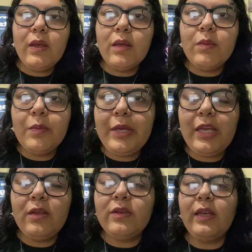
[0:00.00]
would
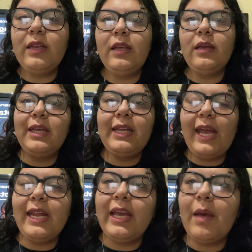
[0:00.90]
be entertaining in
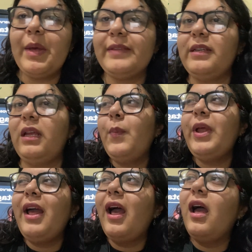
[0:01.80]
any capacity.
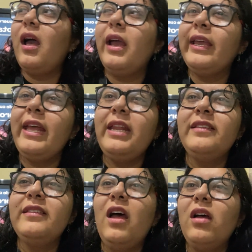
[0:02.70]
But again,
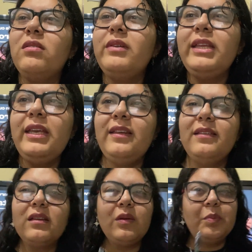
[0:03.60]
it's not really
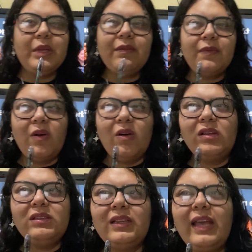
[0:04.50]
his complete
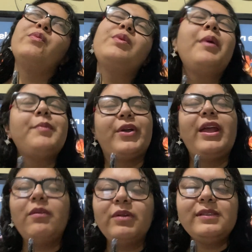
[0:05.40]
fault. Like, remember,
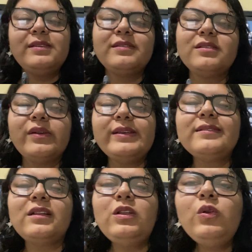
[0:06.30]
everyone in this story
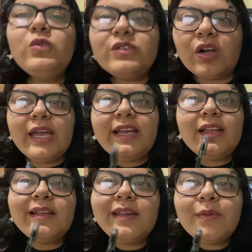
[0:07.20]
is a loser.
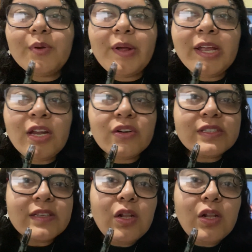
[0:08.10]
Everyone here is a